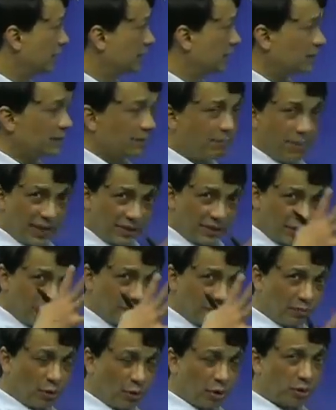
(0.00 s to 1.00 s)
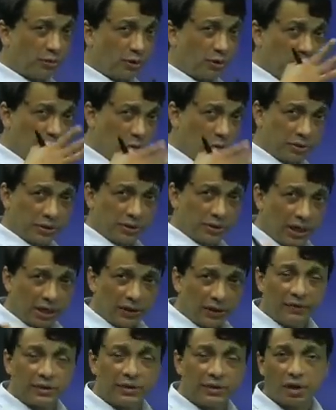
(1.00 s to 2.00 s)
This is the best possible, the most
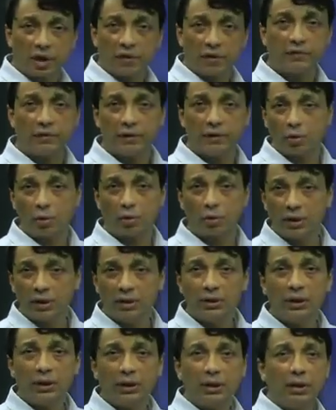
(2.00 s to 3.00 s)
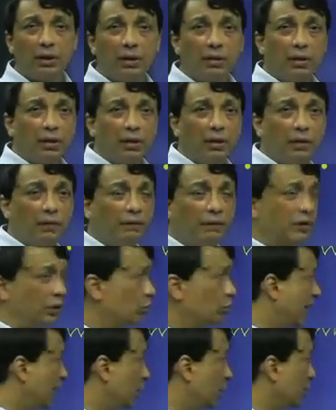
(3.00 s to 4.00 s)
scientific chart for recording
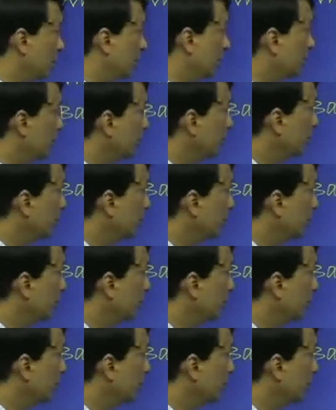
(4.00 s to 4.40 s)
visual acuity.